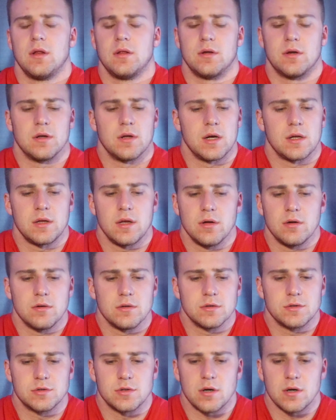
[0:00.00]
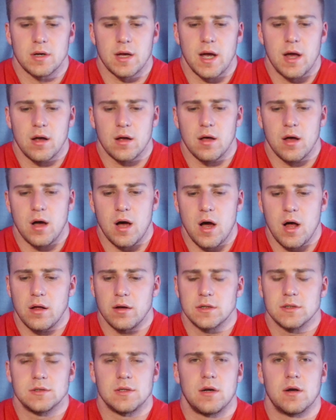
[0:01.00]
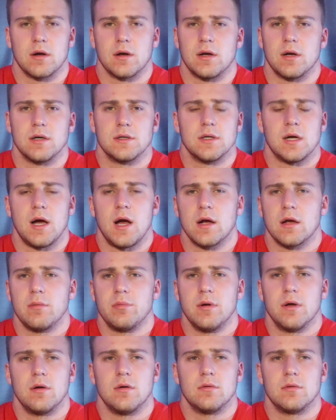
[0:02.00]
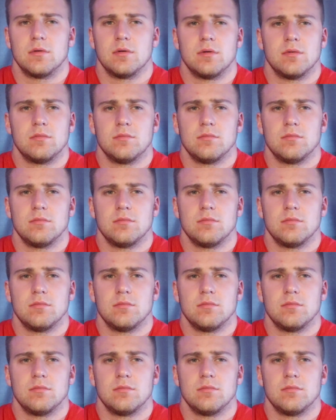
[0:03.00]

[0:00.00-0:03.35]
They're like the old drunk alcoholics that are going to talk about